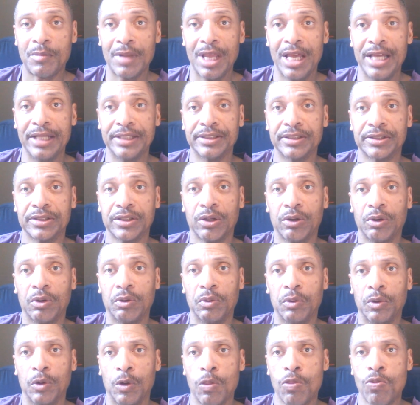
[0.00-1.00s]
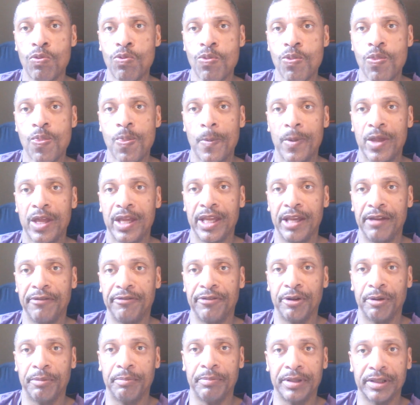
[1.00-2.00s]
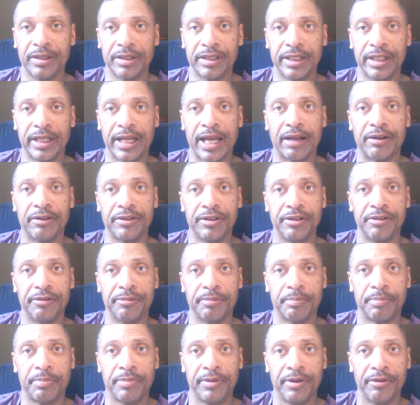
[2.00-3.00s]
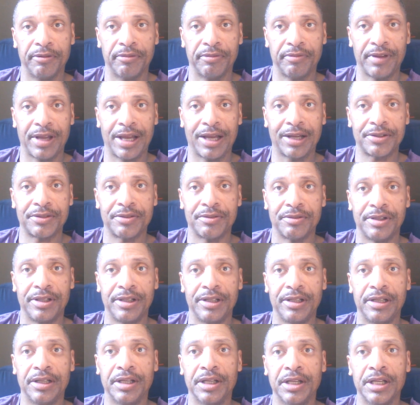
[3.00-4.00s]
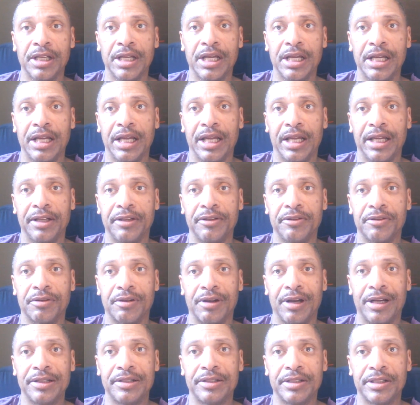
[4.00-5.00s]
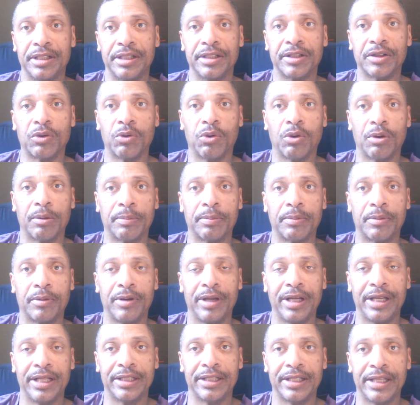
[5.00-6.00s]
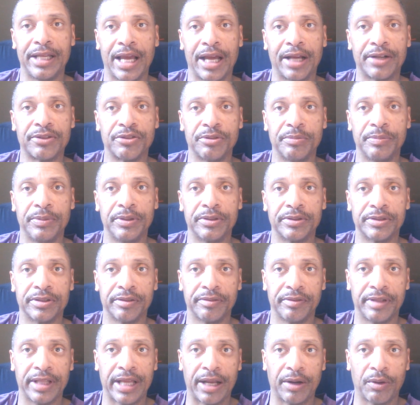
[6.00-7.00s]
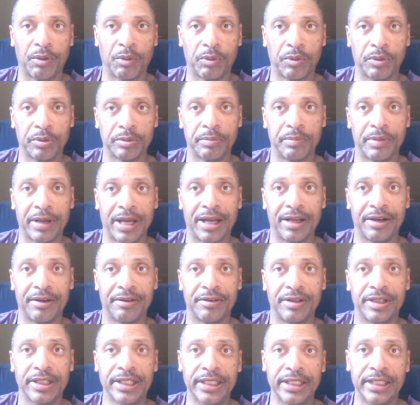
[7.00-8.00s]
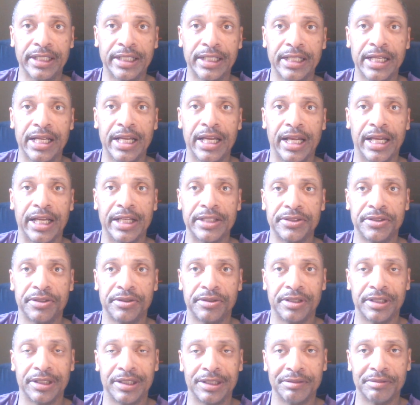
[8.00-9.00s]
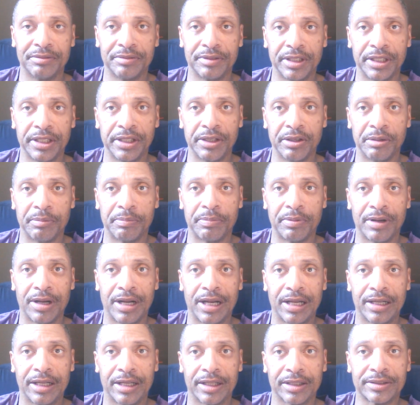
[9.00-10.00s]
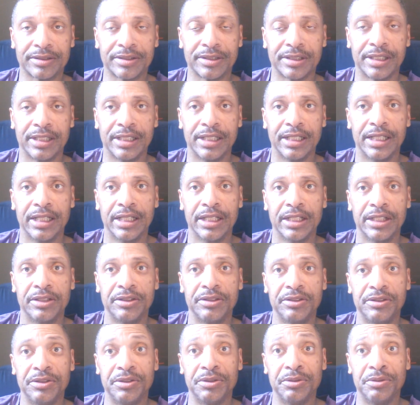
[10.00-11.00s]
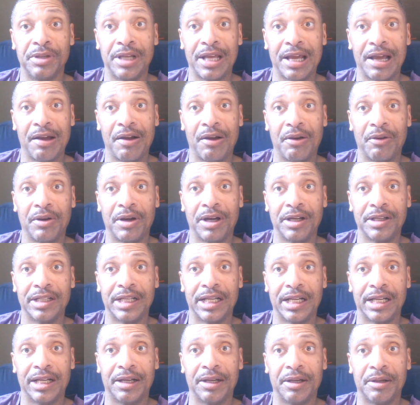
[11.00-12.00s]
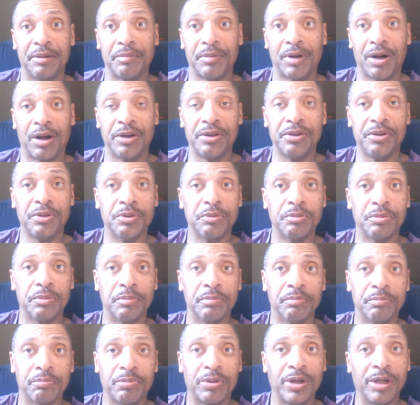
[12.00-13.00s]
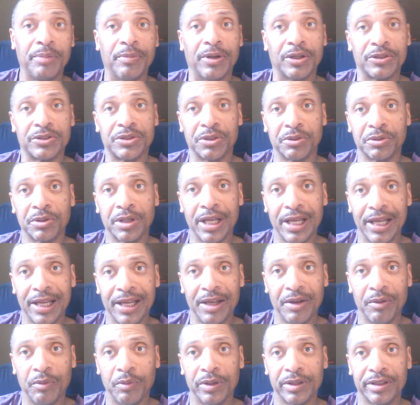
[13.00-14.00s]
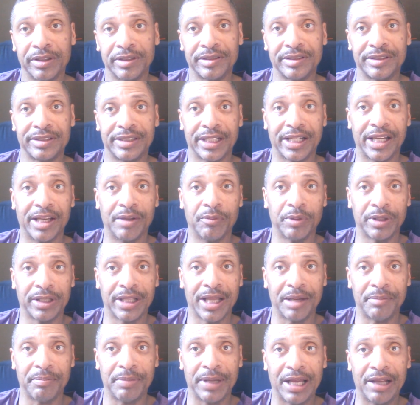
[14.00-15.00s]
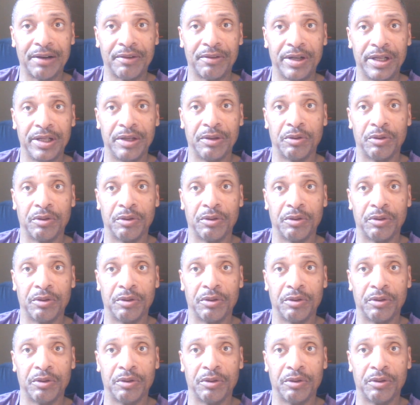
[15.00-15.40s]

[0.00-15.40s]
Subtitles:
And so if you're building out your factory and trying to incorporate the attributes of that old battery as you're delivering your product, do you now, are you pretty much okay with sticking with that battery,